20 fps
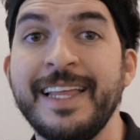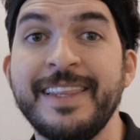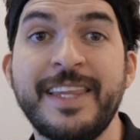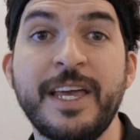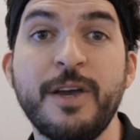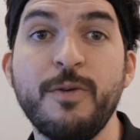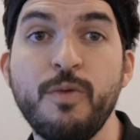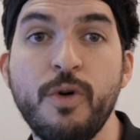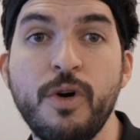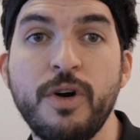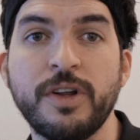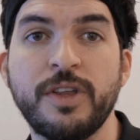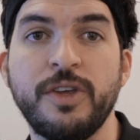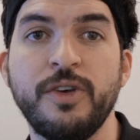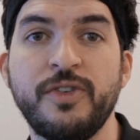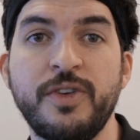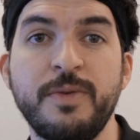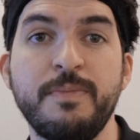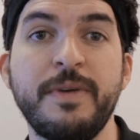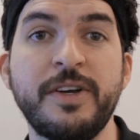They work
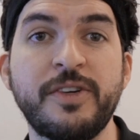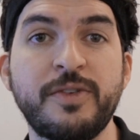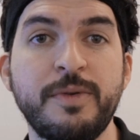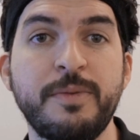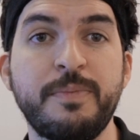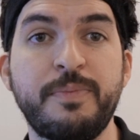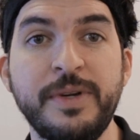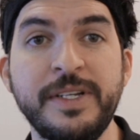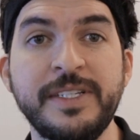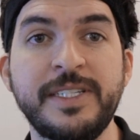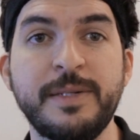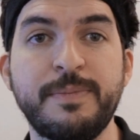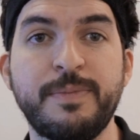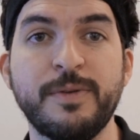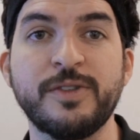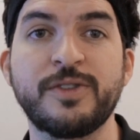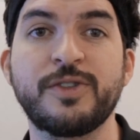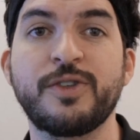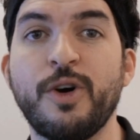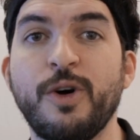using measuring
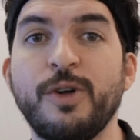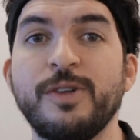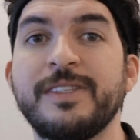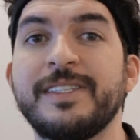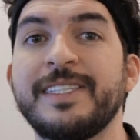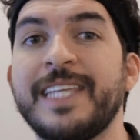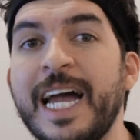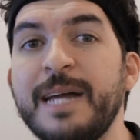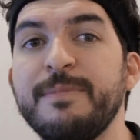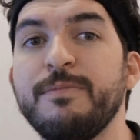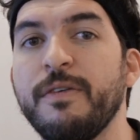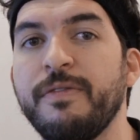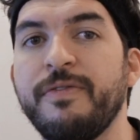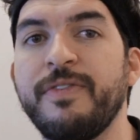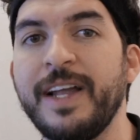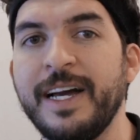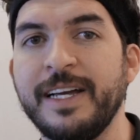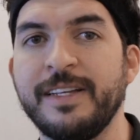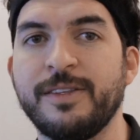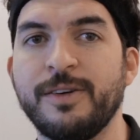principles called time of
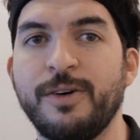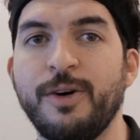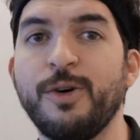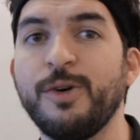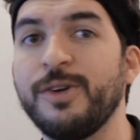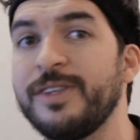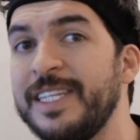flight or